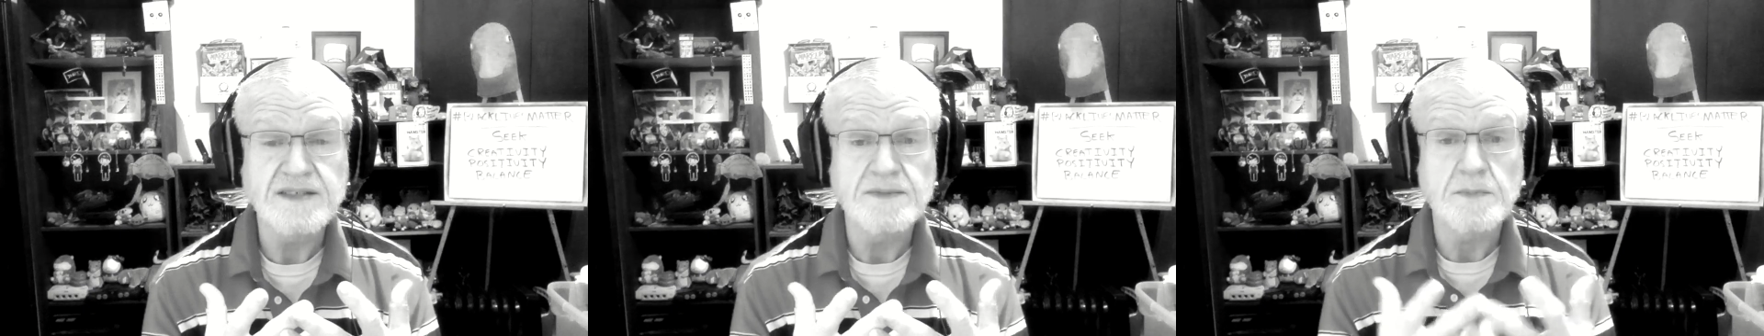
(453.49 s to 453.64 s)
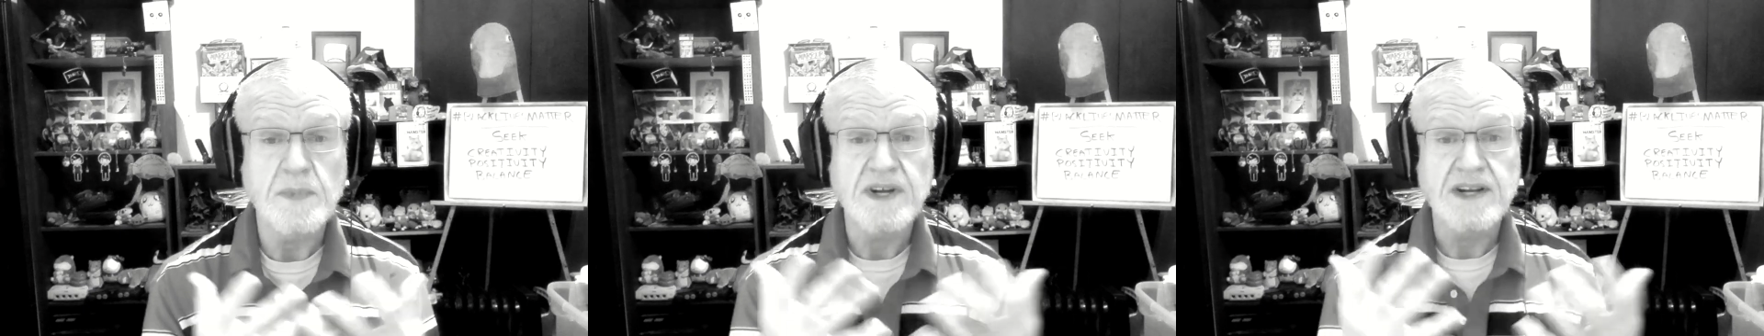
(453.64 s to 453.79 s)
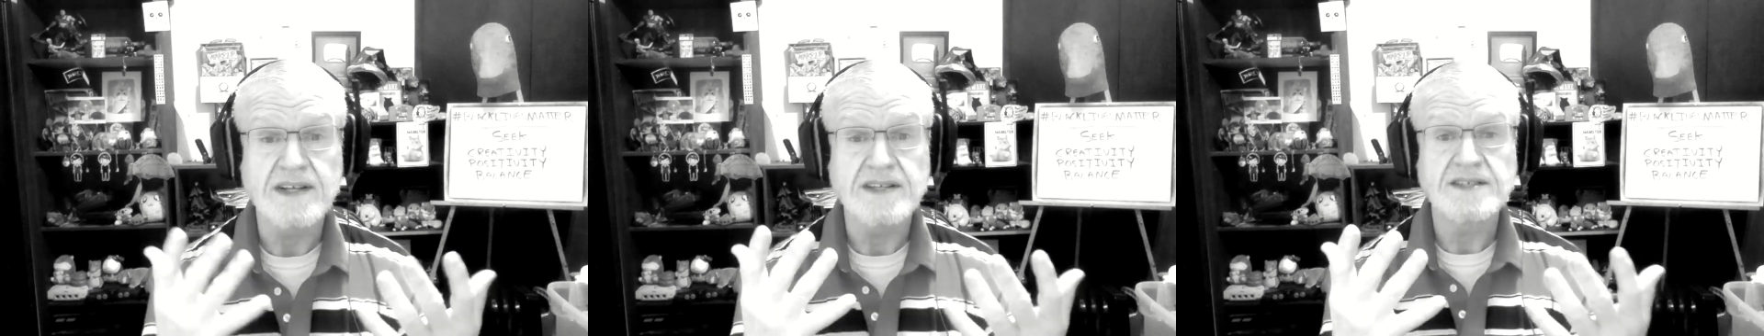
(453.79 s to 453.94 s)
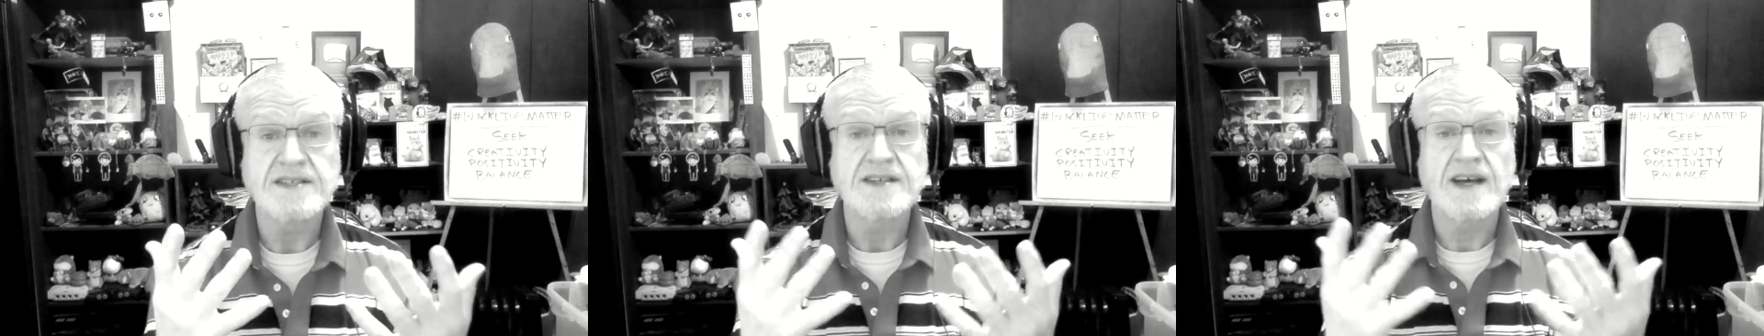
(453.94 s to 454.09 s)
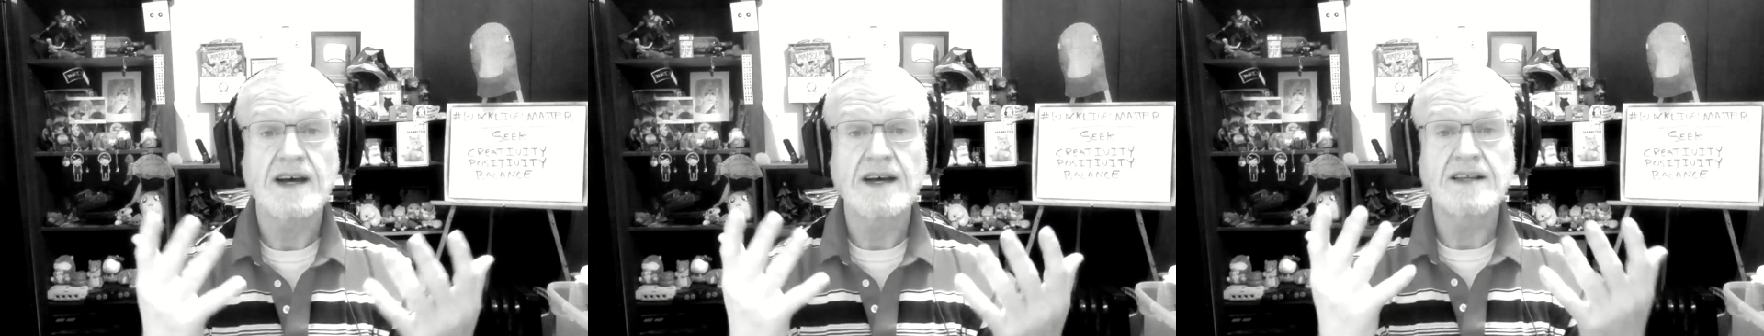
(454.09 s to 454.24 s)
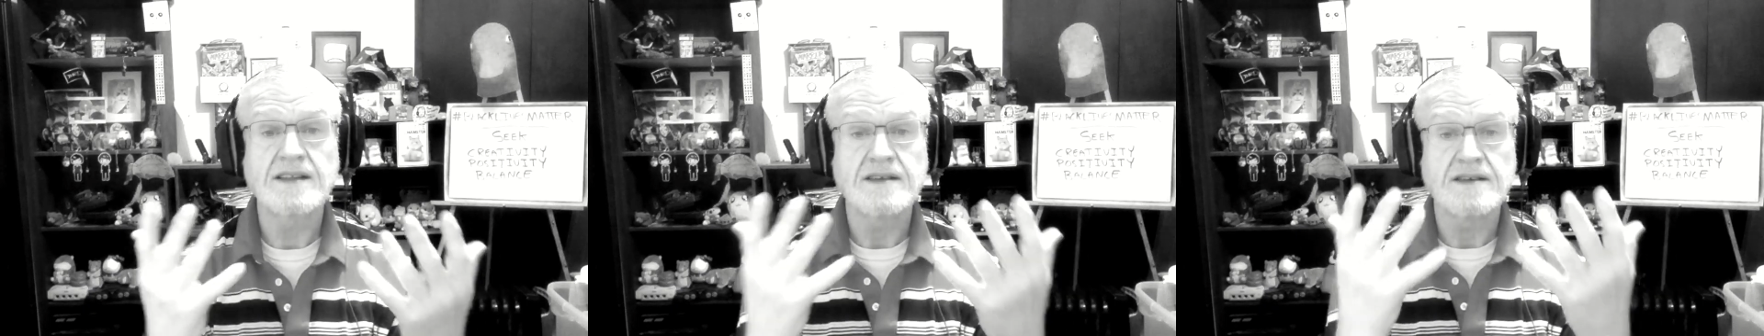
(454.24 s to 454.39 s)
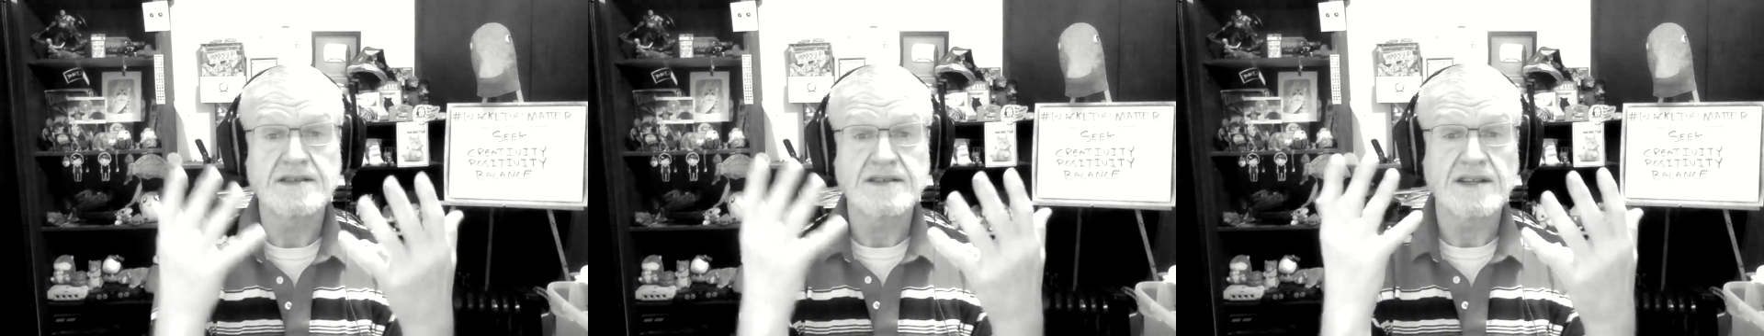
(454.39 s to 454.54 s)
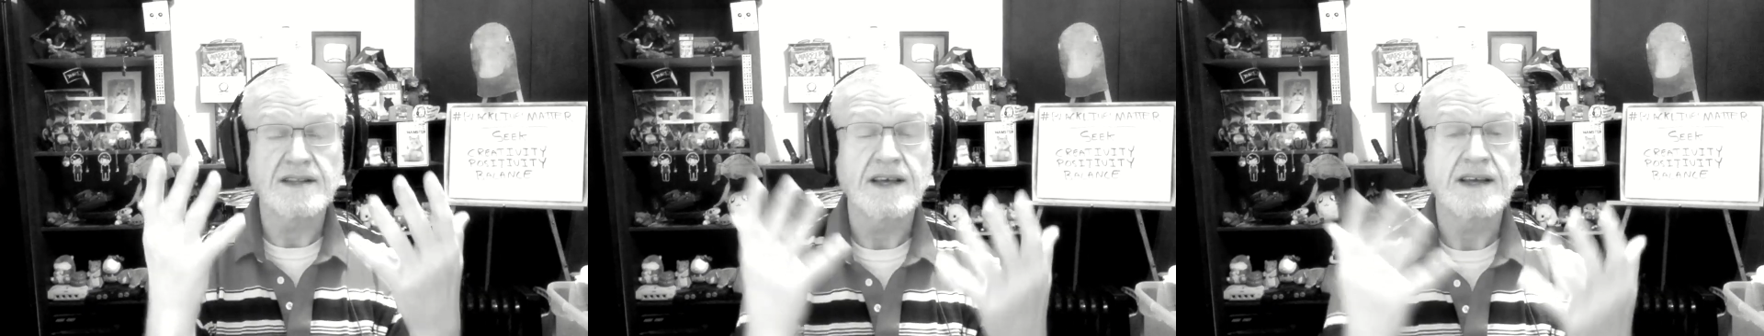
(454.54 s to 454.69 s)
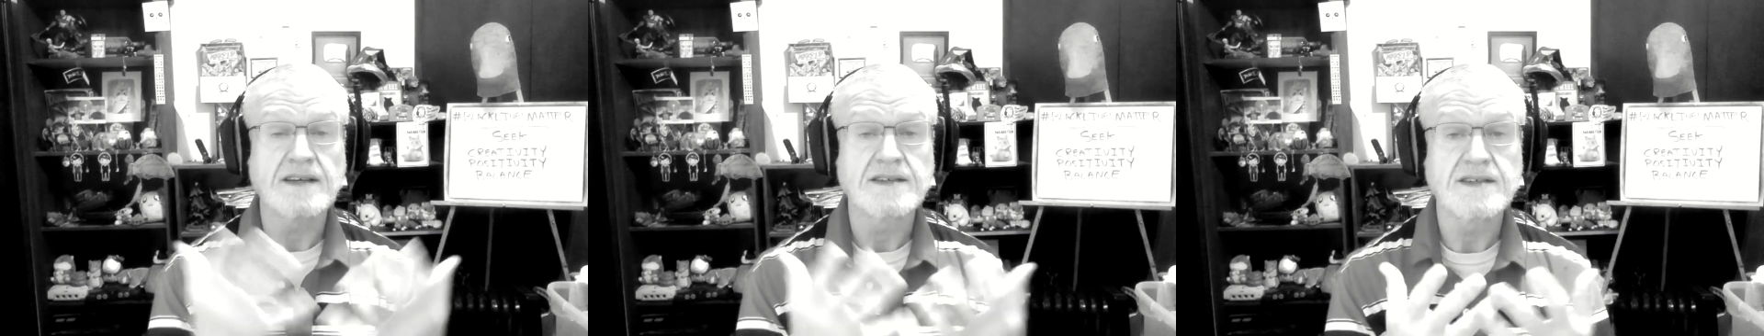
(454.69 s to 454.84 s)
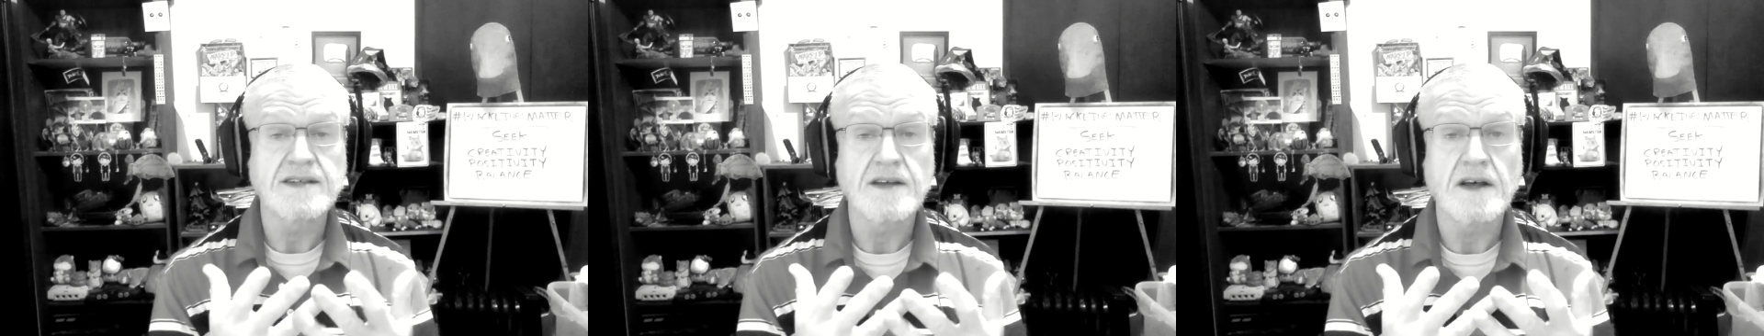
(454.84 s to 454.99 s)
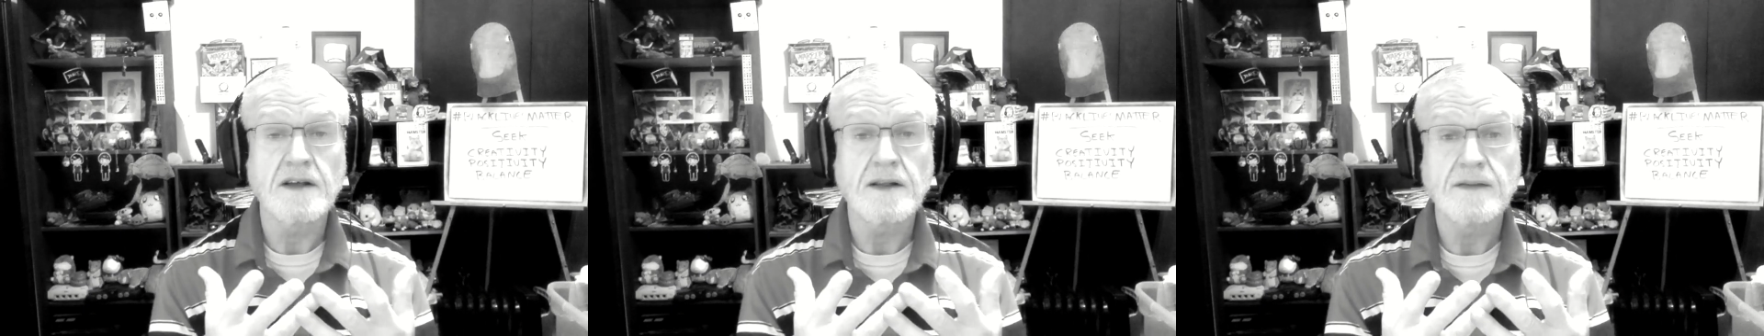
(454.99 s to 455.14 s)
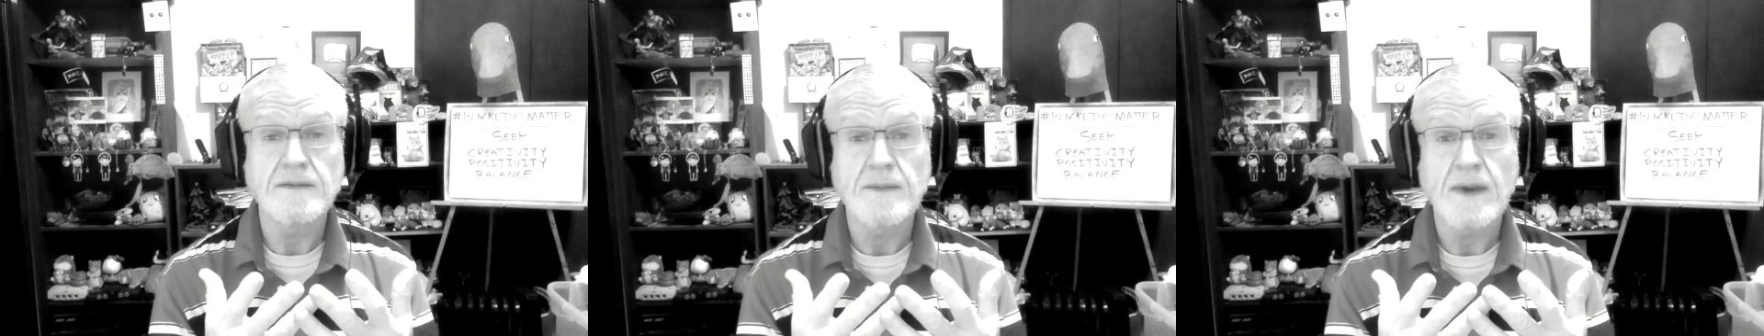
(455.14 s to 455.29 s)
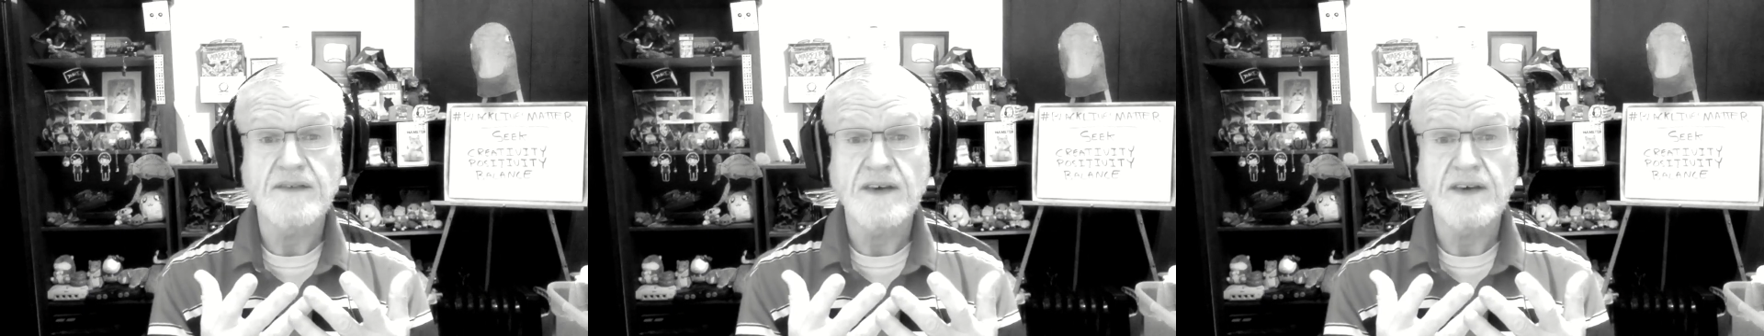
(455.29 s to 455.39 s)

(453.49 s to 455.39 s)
but inside there's links to all my